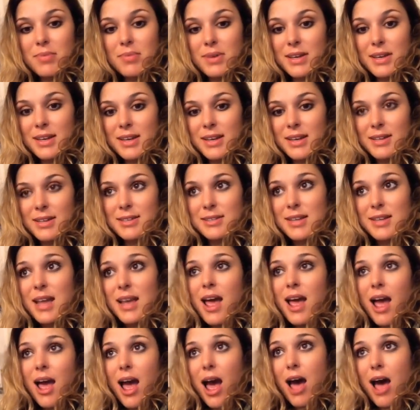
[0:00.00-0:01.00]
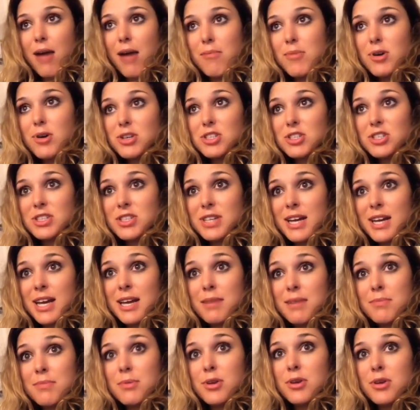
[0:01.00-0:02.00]
is how much
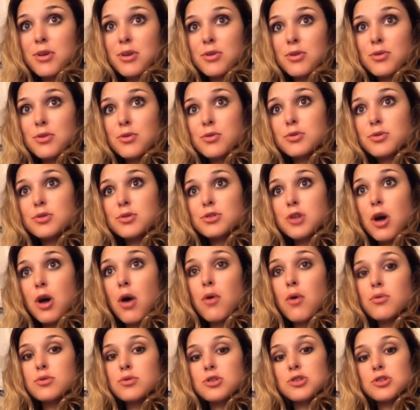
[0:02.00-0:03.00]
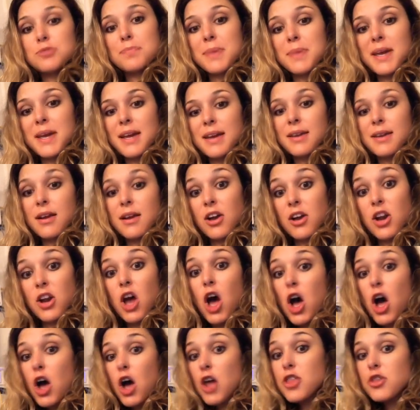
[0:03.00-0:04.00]
time you don't spend on
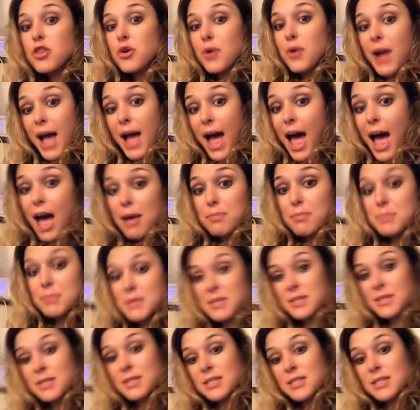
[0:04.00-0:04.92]
other apps.